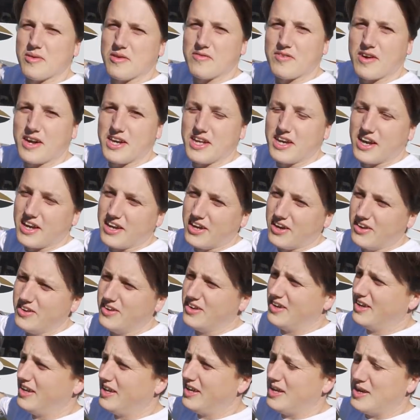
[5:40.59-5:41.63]
a bit funny, I know,
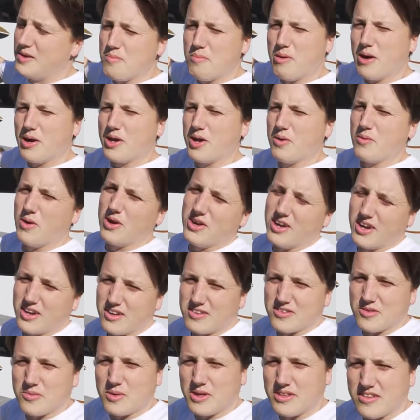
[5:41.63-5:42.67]
but you won't
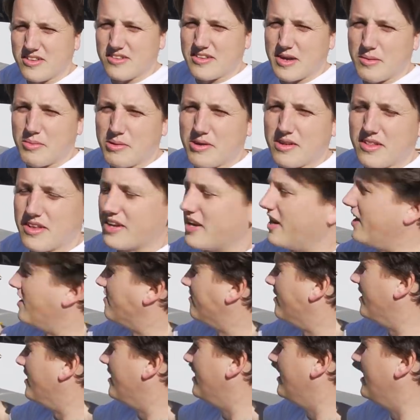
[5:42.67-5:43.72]
notice it once it's up under the
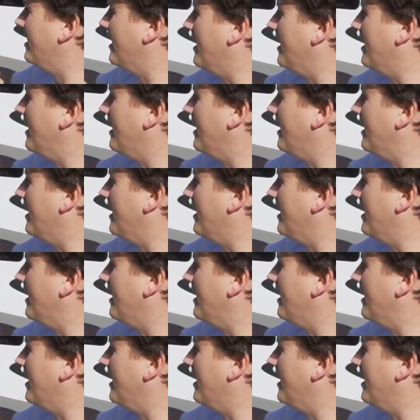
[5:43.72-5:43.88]
caravan.